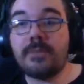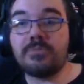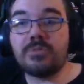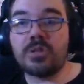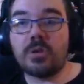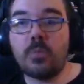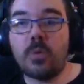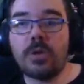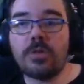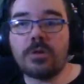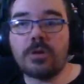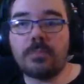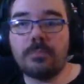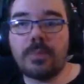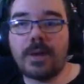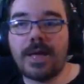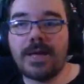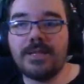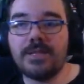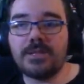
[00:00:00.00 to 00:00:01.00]
So one of the
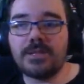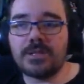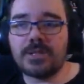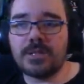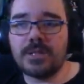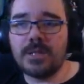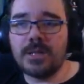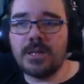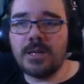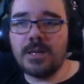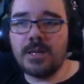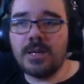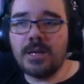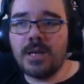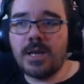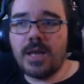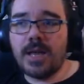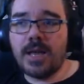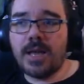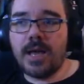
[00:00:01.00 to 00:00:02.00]
complaints,
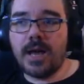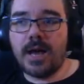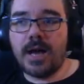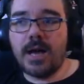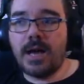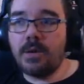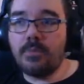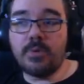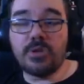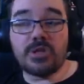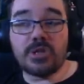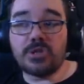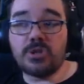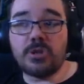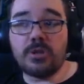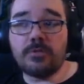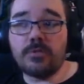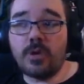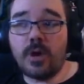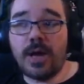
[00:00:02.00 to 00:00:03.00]
which I should
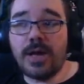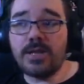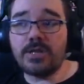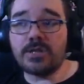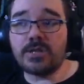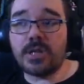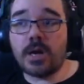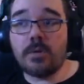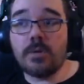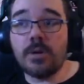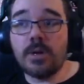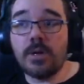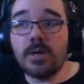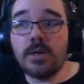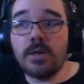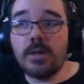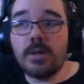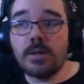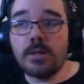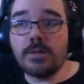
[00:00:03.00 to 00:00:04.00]
have got ages ago,
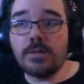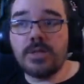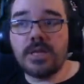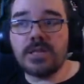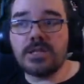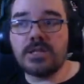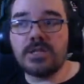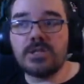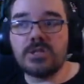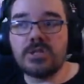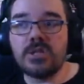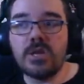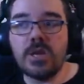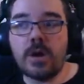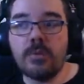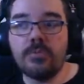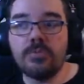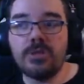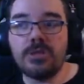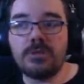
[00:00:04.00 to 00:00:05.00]
this is the
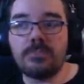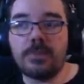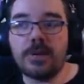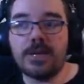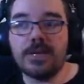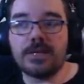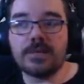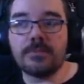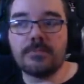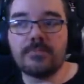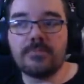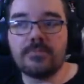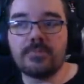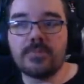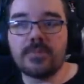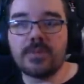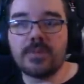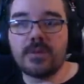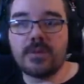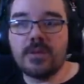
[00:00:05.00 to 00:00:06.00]
only speed.
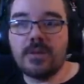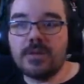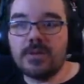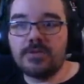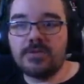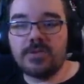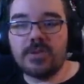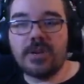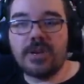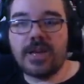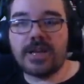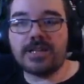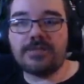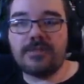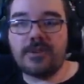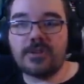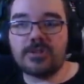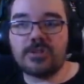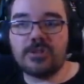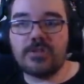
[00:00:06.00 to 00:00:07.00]
For the next
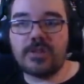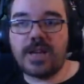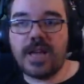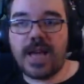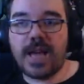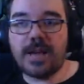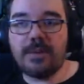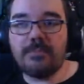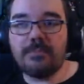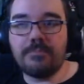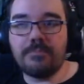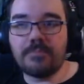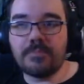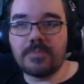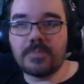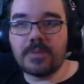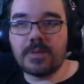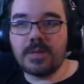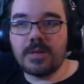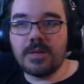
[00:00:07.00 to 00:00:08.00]
version of the game,
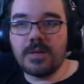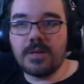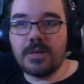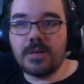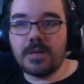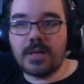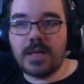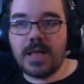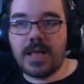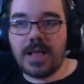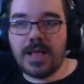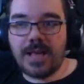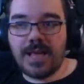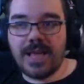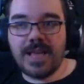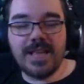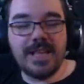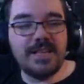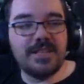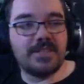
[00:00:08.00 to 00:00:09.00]

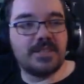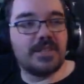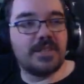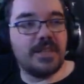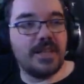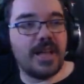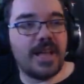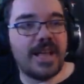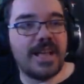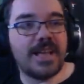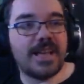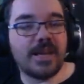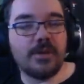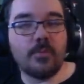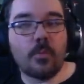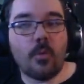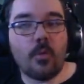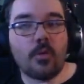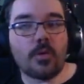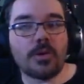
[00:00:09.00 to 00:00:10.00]
he can
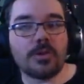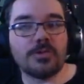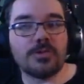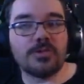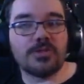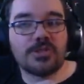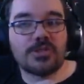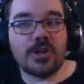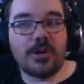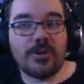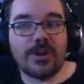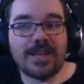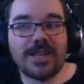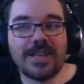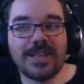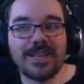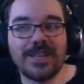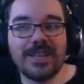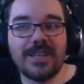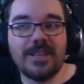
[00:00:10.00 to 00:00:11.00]
walk slowly,
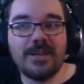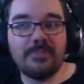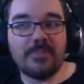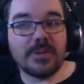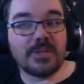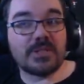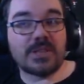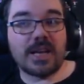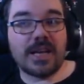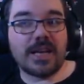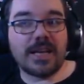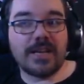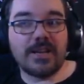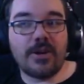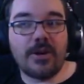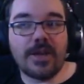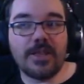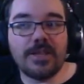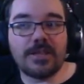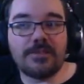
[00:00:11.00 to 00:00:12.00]
but it's clearly
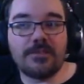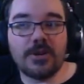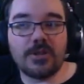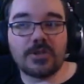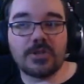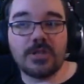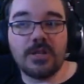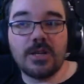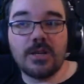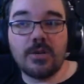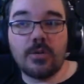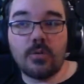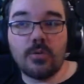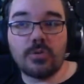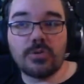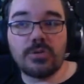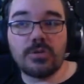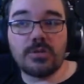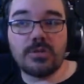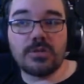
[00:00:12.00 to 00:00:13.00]
not in this version.
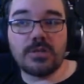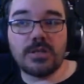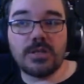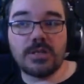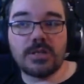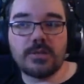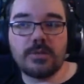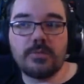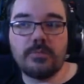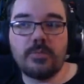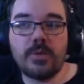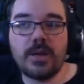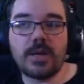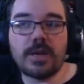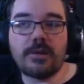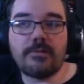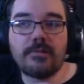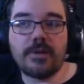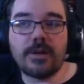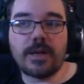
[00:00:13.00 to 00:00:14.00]
Also, you can see this weird
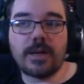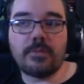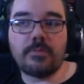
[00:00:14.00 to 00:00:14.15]
arrow again.